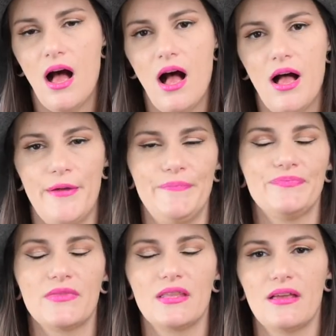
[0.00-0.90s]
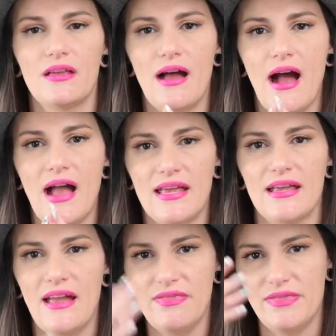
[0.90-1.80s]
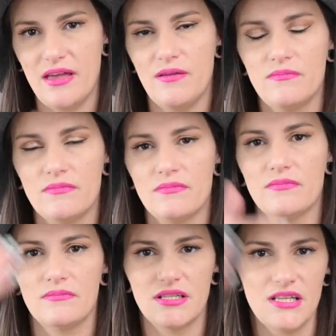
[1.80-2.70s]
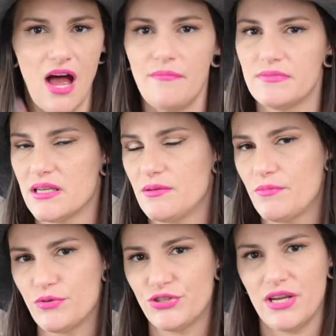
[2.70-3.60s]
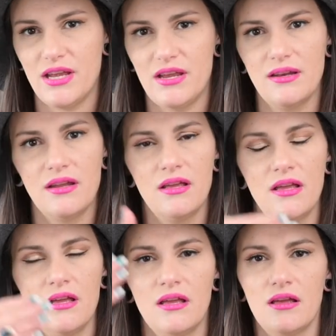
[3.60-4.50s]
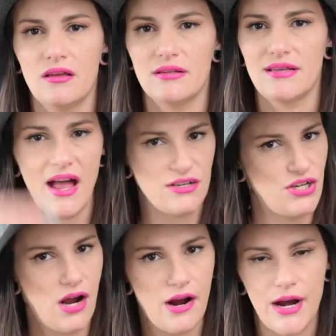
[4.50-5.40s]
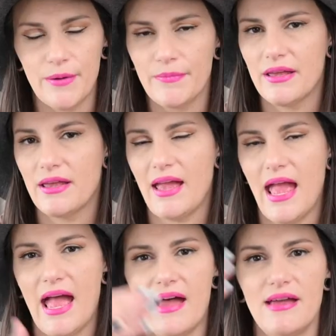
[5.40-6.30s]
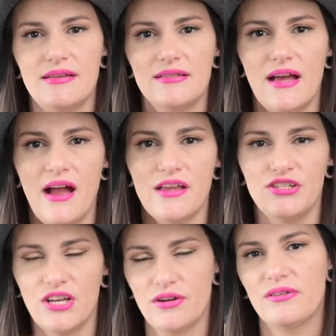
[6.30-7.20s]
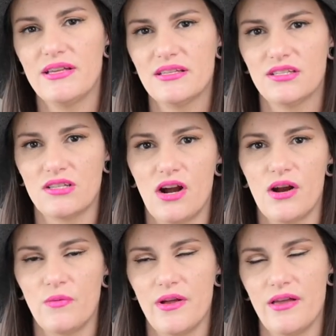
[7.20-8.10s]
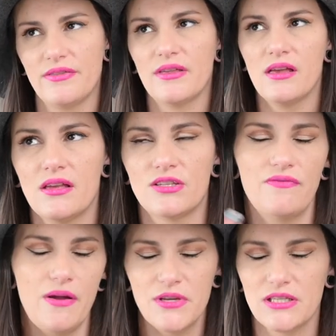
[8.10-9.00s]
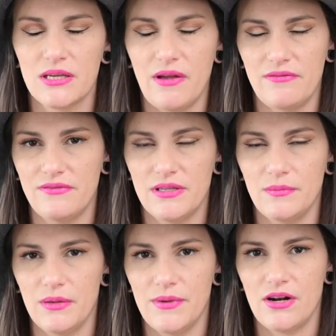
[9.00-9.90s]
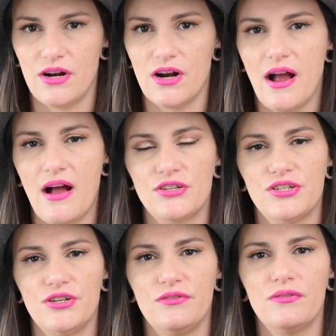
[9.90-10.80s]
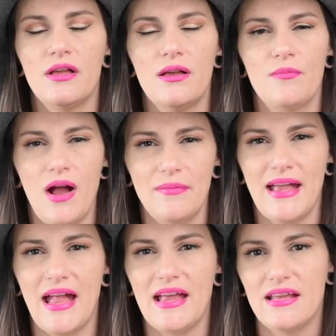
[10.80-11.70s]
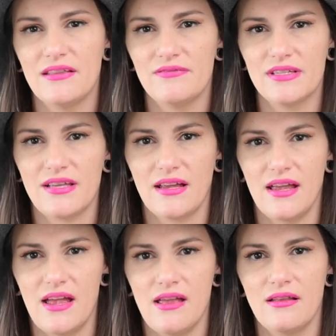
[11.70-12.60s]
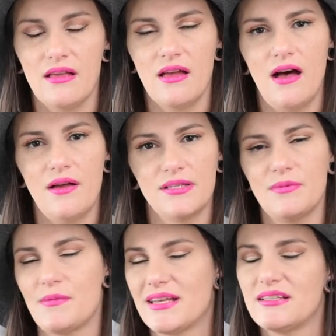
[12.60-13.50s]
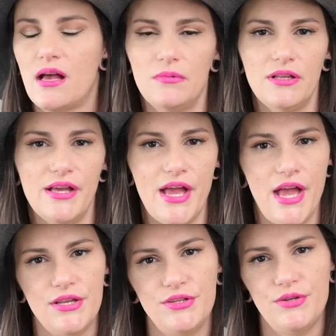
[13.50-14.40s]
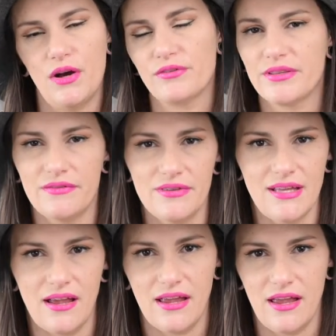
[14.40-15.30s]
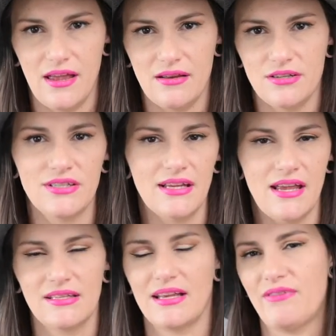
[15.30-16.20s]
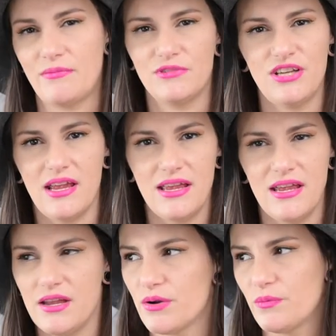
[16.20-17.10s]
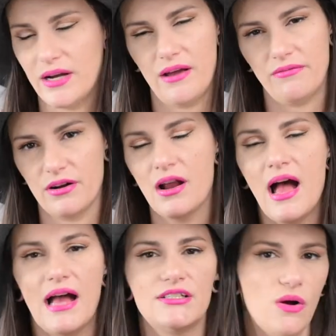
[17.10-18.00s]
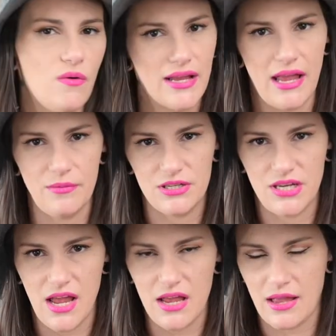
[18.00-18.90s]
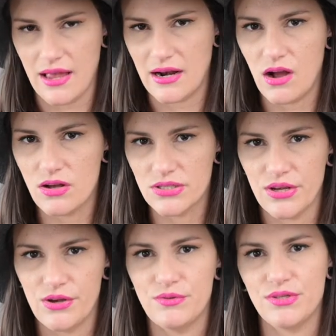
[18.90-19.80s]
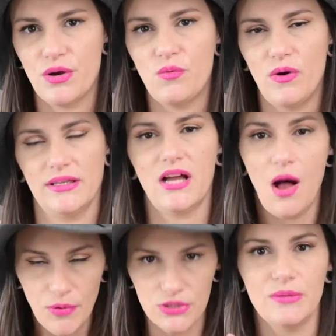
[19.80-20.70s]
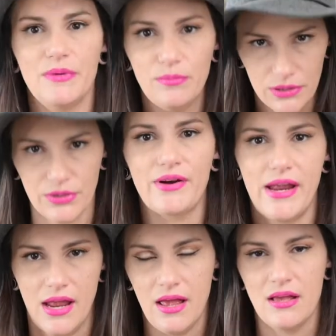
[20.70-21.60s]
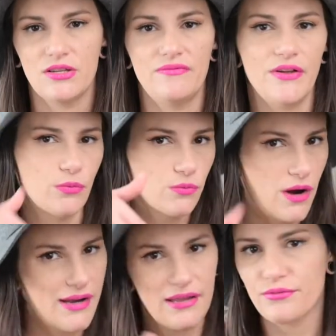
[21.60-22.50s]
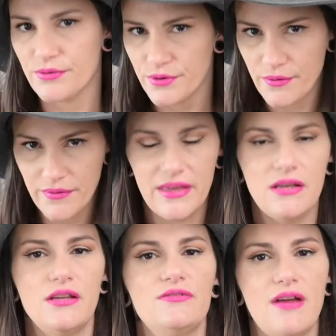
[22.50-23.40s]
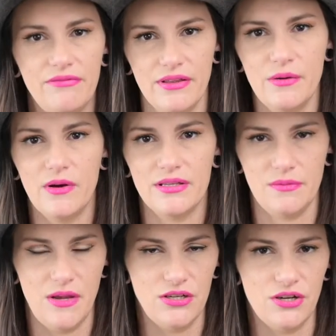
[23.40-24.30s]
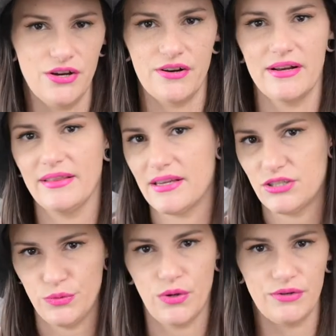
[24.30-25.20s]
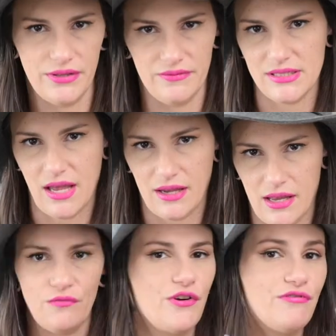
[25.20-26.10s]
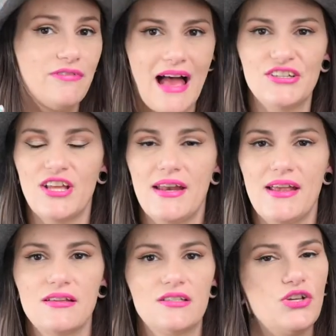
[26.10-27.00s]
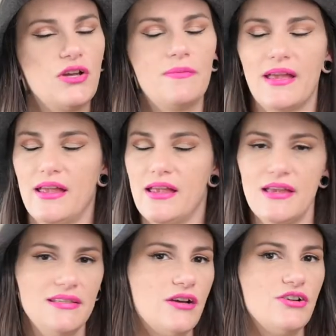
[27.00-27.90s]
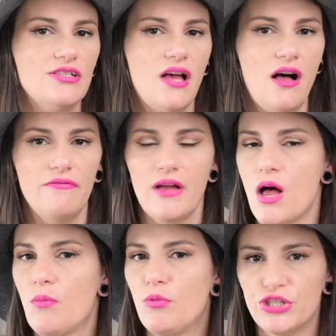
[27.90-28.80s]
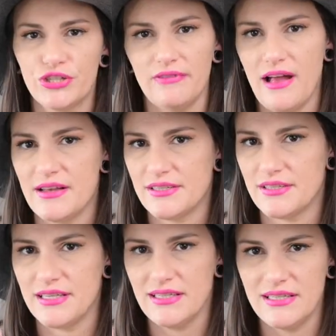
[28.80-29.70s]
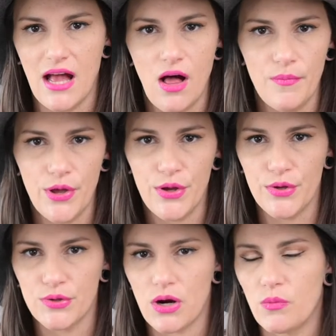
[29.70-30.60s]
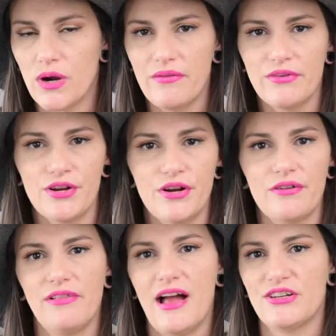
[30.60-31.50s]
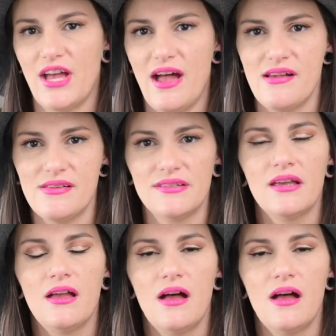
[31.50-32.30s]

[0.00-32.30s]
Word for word: Um, I can get them stopped in motion, tack sharp, and I generally start with, so if I'm using my 50 millimeter, I'll shoot probably 80th of a second. Uh, sometimes I double it and do hundredth of a second just in case like if I'm shaky or whatever. I don't want camera shake and I also don't want the couple to be blurry. So if they're running through, then you definitely want to make sure you're at like 200th of a second. For flash settings, you can make it easy on yourself. Put your flash in TTL mode or whatever your flash has.